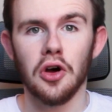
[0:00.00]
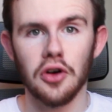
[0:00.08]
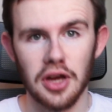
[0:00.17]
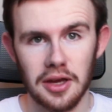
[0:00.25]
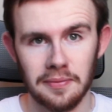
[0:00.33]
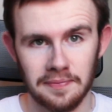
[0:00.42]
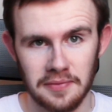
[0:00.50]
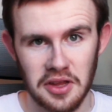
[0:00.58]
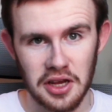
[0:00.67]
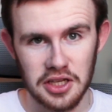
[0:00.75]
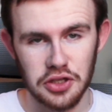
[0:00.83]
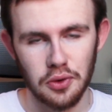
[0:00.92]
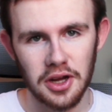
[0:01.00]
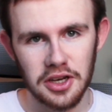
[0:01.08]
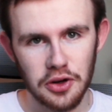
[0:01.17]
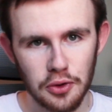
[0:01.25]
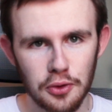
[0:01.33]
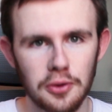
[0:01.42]
Okay, so I
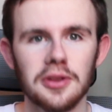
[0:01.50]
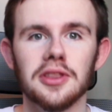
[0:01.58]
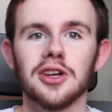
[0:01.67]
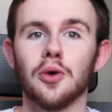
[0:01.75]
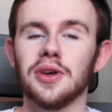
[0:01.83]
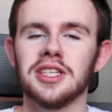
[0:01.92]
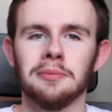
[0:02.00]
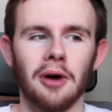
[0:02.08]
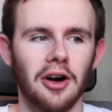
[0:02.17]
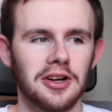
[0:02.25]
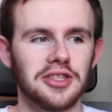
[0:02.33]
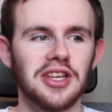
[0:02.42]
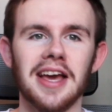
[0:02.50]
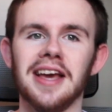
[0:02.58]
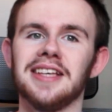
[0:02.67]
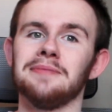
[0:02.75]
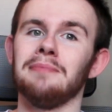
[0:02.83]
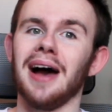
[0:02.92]
know that going to Mars
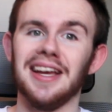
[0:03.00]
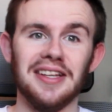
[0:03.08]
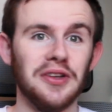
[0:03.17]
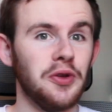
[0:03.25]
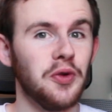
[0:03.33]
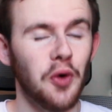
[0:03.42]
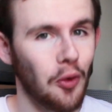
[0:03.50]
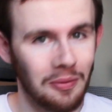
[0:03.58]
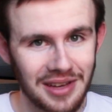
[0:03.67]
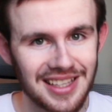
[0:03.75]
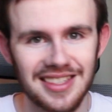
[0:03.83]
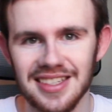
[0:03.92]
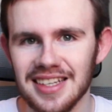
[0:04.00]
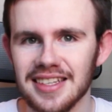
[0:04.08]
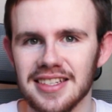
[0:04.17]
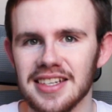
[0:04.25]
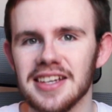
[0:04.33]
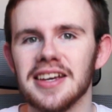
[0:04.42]
is by no means
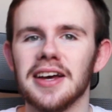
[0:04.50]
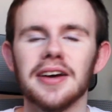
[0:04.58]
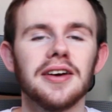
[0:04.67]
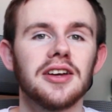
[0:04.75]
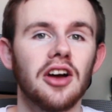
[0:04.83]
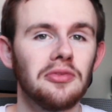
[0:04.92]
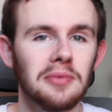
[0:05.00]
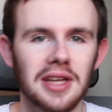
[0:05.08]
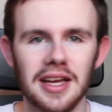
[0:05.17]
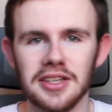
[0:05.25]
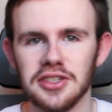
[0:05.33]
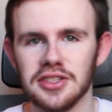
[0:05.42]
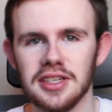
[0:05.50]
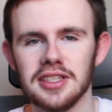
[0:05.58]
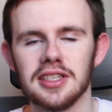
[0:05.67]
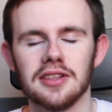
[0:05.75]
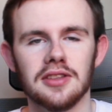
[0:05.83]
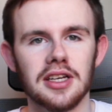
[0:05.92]
easy. Government
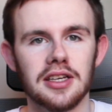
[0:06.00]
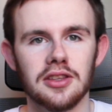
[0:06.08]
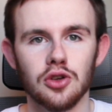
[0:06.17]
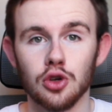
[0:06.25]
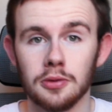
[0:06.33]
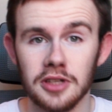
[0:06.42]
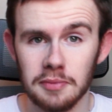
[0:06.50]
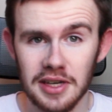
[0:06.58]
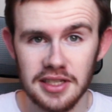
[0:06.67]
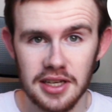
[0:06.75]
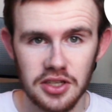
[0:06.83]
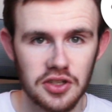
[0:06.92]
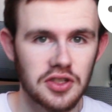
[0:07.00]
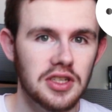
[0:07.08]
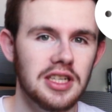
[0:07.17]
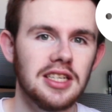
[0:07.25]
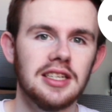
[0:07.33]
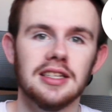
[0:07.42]
agencies like the European Space
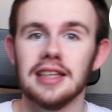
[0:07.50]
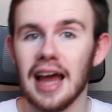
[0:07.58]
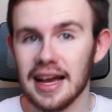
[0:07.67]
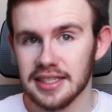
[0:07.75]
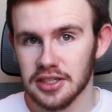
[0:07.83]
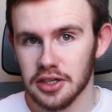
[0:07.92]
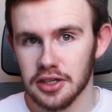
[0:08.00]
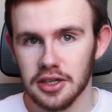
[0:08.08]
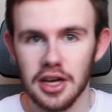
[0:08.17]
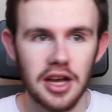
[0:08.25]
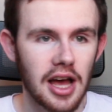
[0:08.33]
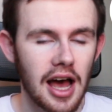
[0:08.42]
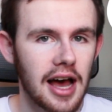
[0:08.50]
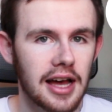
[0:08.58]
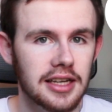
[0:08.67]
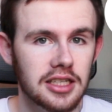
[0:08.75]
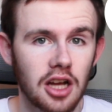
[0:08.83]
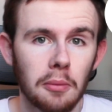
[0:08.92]
Agency, NASA,
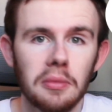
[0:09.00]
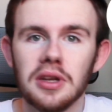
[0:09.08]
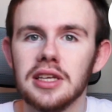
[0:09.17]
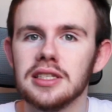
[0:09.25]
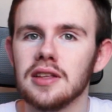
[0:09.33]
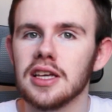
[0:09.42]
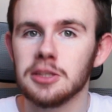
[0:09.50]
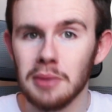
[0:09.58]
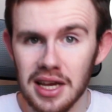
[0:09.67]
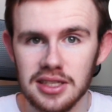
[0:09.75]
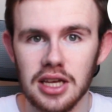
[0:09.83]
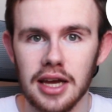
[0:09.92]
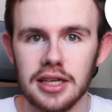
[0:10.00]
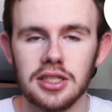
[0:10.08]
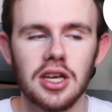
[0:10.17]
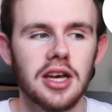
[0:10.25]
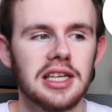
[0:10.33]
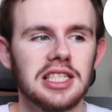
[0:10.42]
and companies like
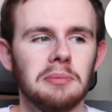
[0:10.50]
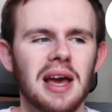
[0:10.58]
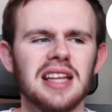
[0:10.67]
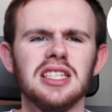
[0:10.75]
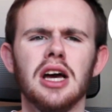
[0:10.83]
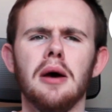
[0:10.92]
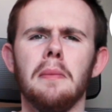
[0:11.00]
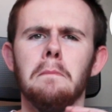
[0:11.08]
SpaceX spend